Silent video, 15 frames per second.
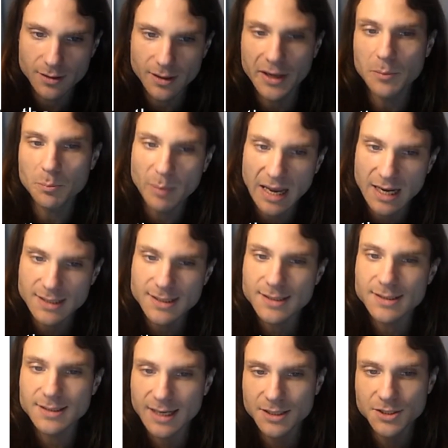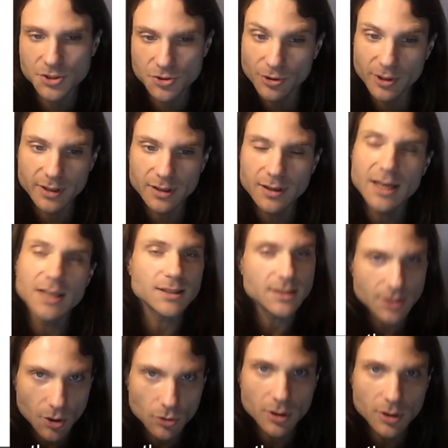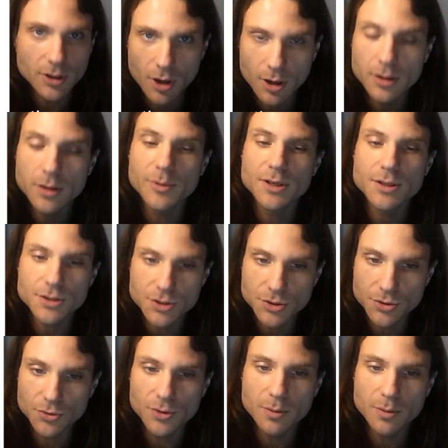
and passes that string as the only argument to